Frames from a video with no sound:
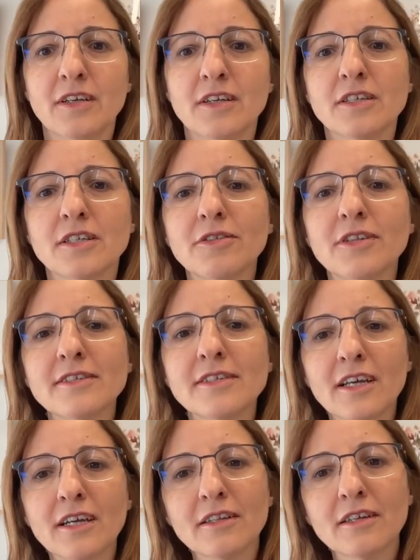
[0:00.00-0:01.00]
So the
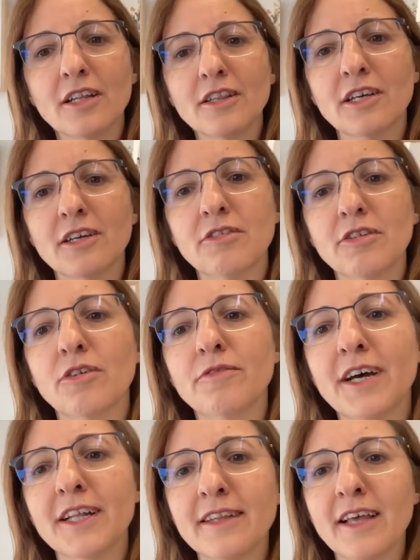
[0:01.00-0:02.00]
second category
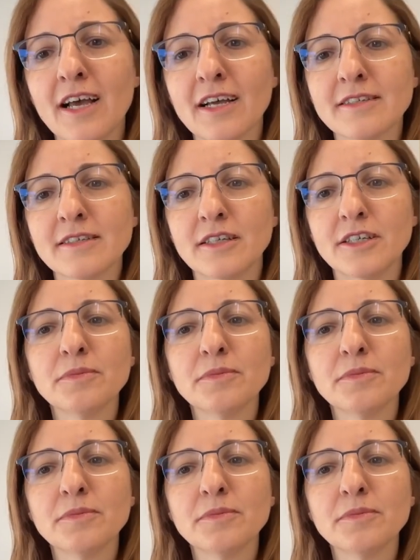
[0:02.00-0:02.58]
of attacks is